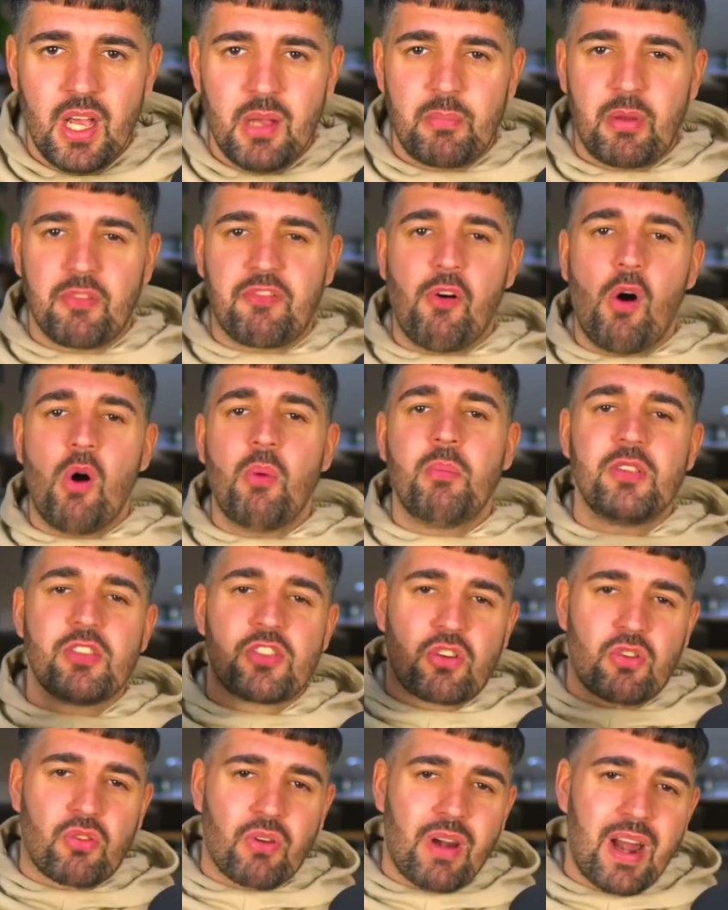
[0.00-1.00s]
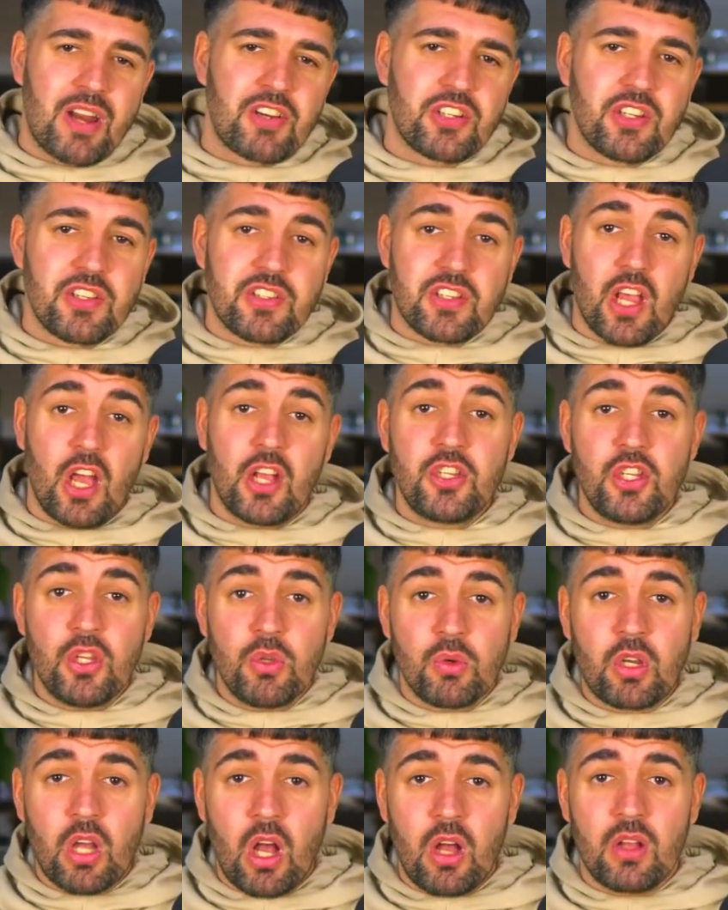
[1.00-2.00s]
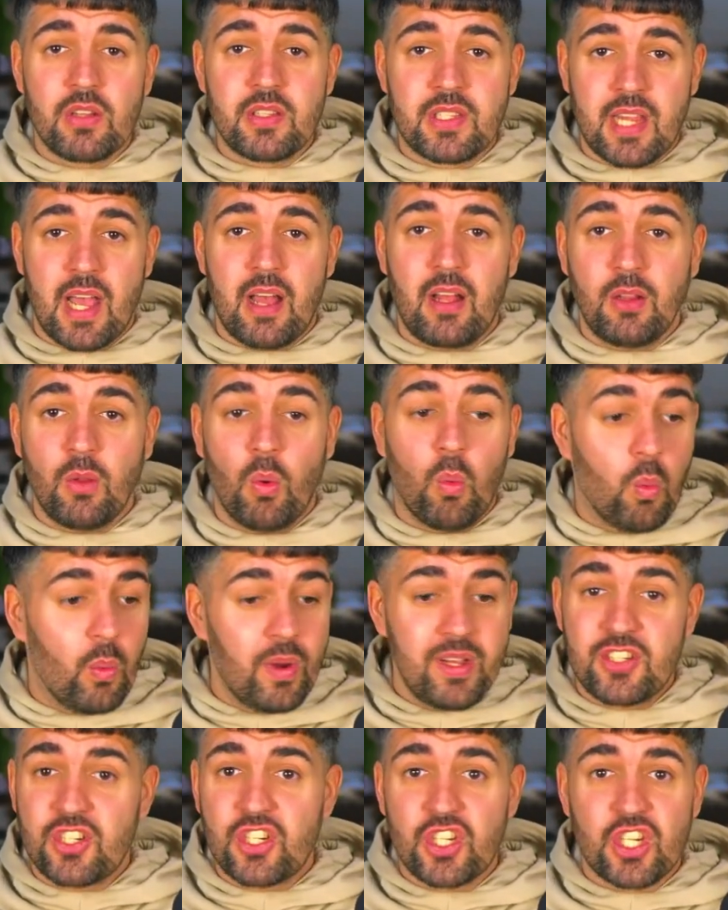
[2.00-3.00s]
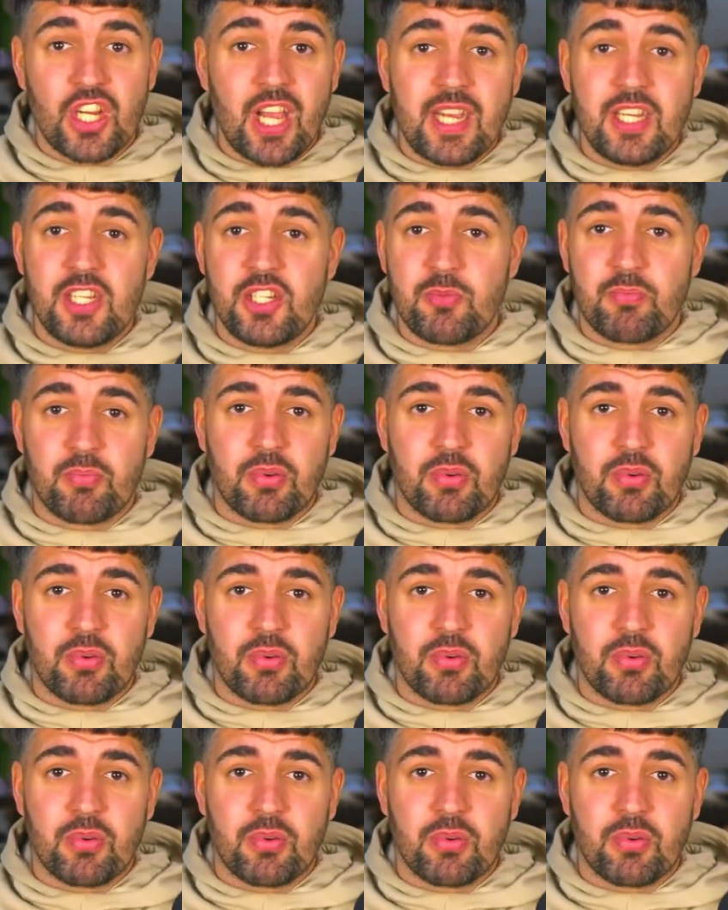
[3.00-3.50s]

Performance crashes and you can't tell which change